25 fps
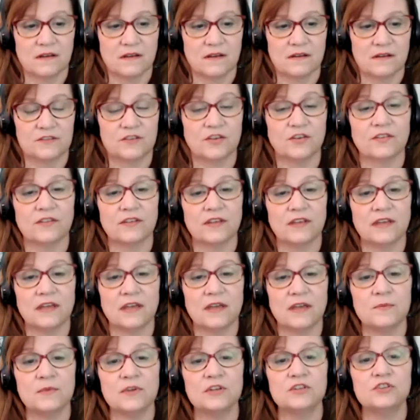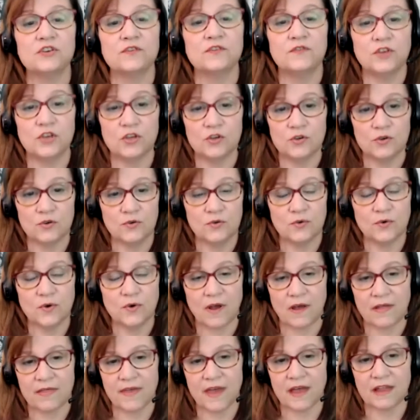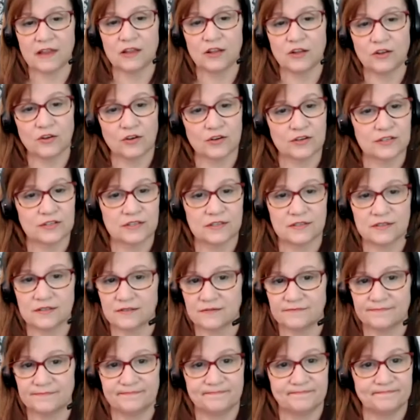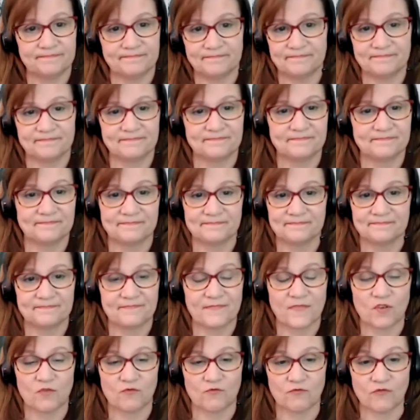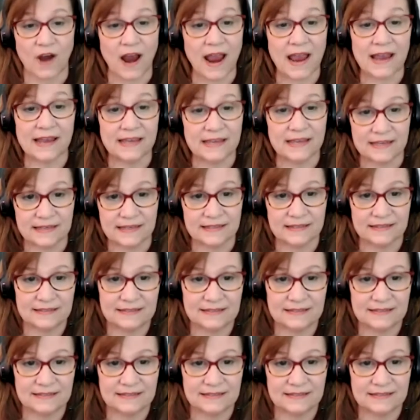till the image of you that looks ragged,